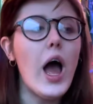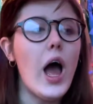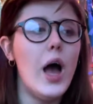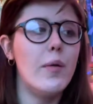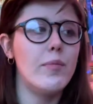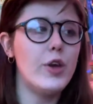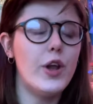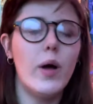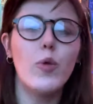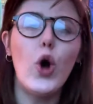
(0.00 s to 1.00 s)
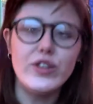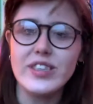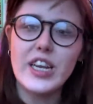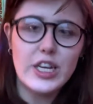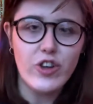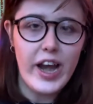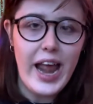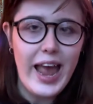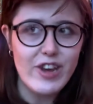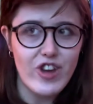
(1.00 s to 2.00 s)
You know, I'm constantly trying
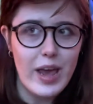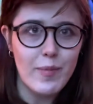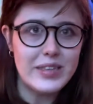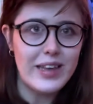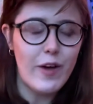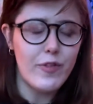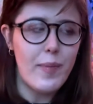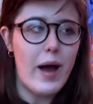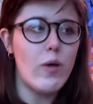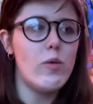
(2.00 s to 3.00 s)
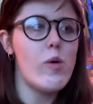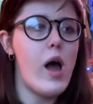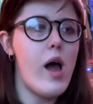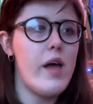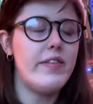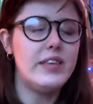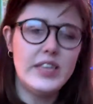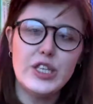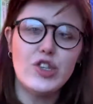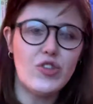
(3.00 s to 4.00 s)
to educate myself about this
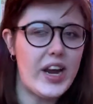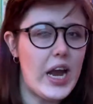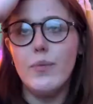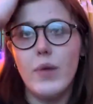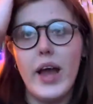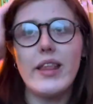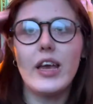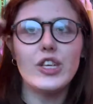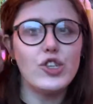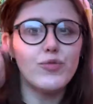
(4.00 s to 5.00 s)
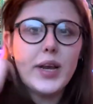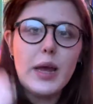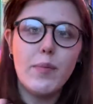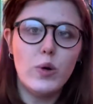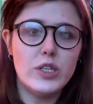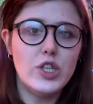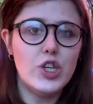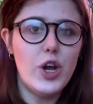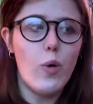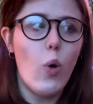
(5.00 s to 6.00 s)
history, and I think it's just really important to
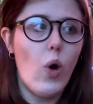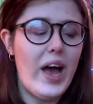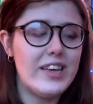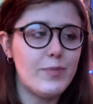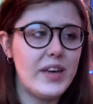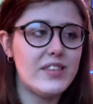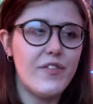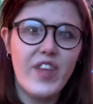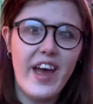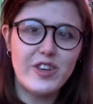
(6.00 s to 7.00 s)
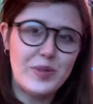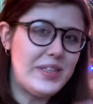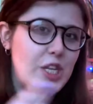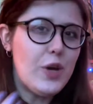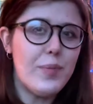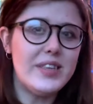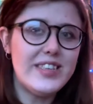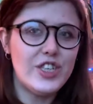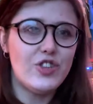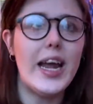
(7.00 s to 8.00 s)
know all aspects of the LGBTQ plus
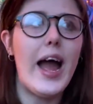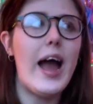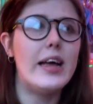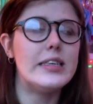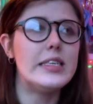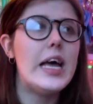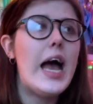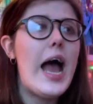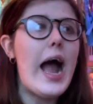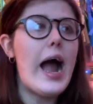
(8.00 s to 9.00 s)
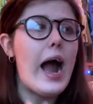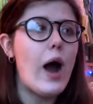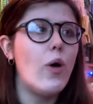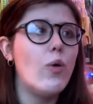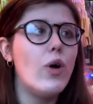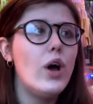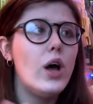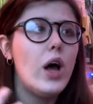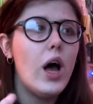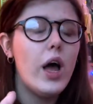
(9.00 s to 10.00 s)
history and how
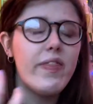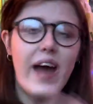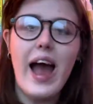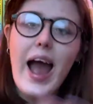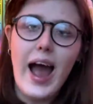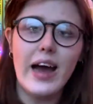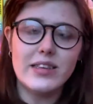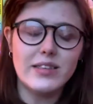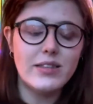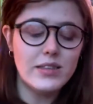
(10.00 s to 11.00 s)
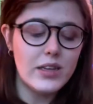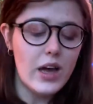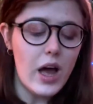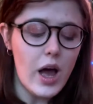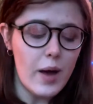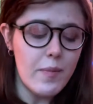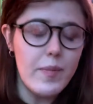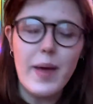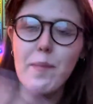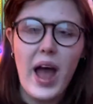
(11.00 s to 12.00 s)
that has
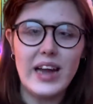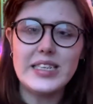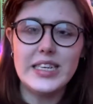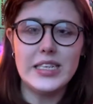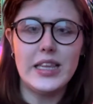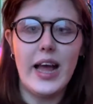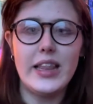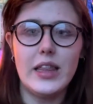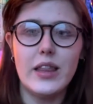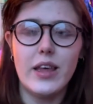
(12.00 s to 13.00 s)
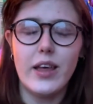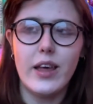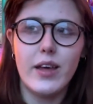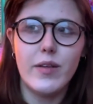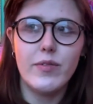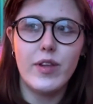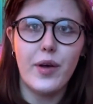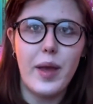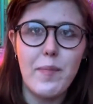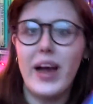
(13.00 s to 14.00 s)
impacted and the
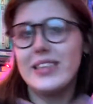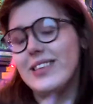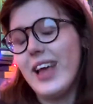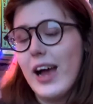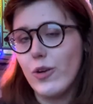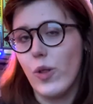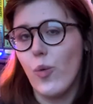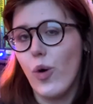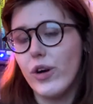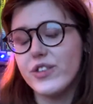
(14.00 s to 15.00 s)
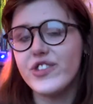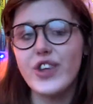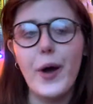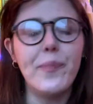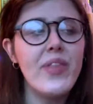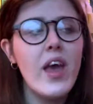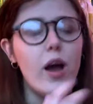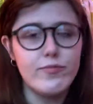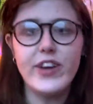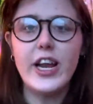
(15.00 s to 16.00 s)
impact it's had on the world. So
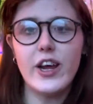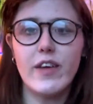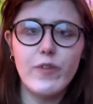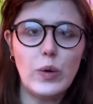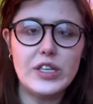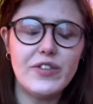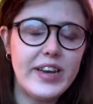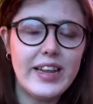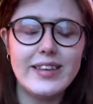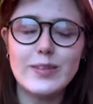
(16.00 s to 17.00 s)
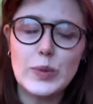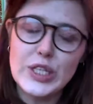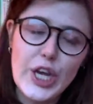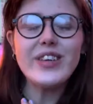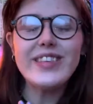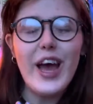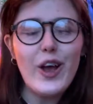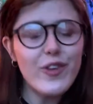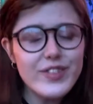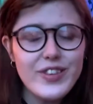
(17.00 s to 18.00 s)
I'm really looking forward to reading this one too.
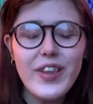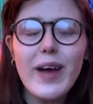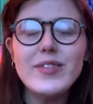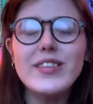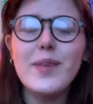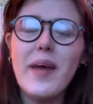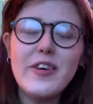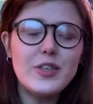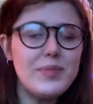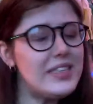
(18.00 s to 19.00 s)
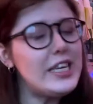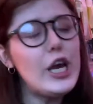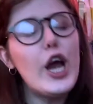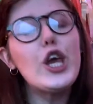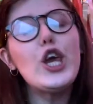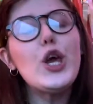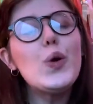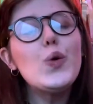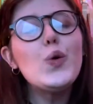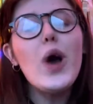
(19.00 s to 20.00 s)
So that was some
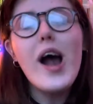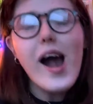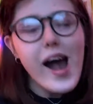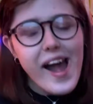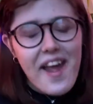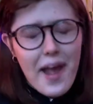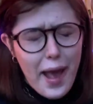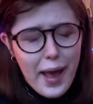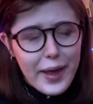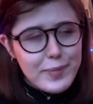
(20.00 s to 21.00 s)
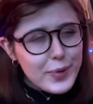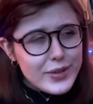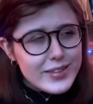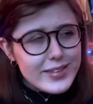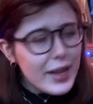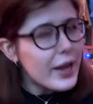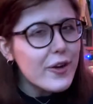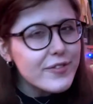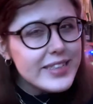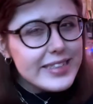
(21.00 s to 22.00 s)
LGBTQIA books that I
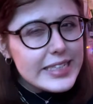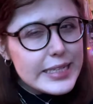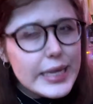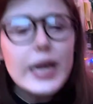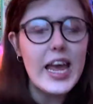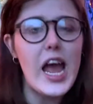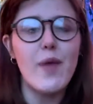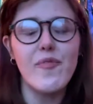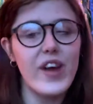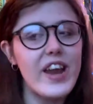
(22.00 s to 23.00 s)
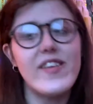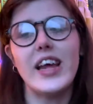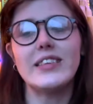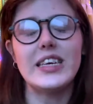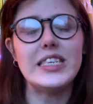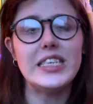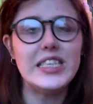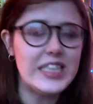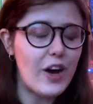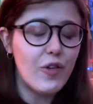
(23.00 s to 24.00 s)
got recently. I'm really, really excited
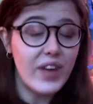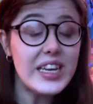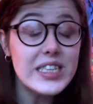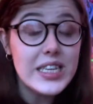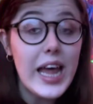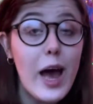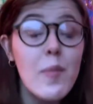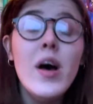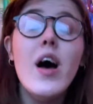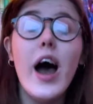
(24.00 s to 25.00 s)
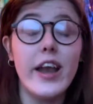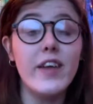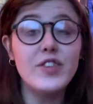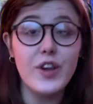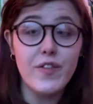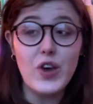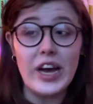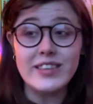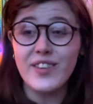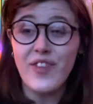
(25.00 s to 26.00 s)
to delve into them. I'd love to know if you
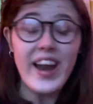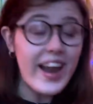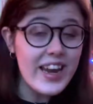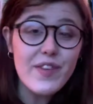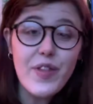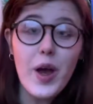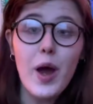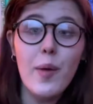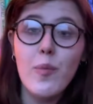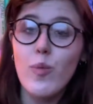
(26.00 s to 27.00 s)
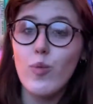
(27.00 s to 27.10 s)
guys have read any of them.